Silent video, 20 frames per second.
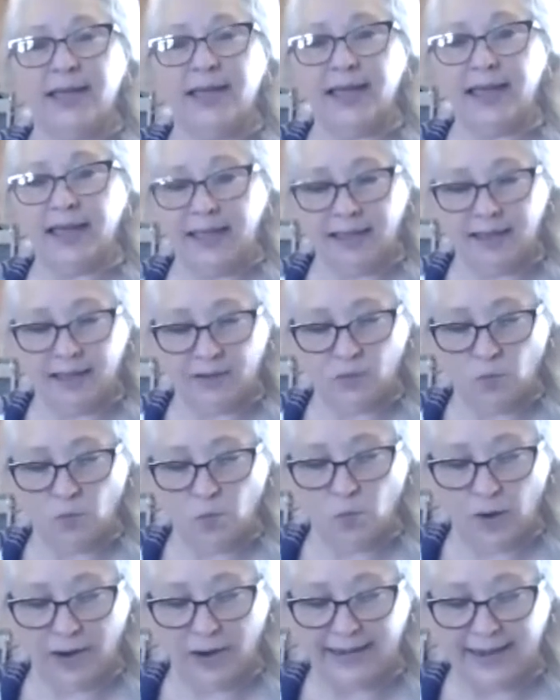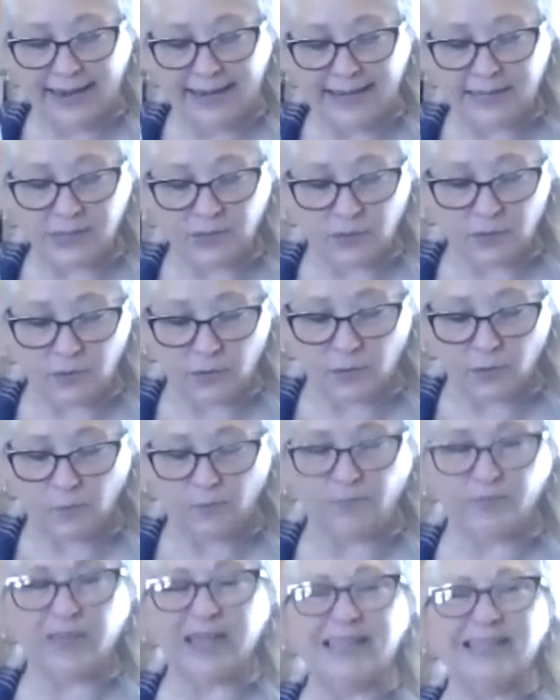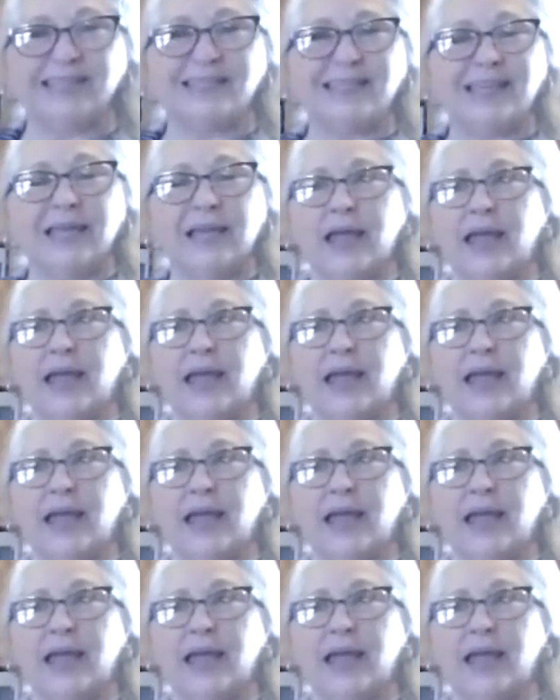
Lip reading: and what I do is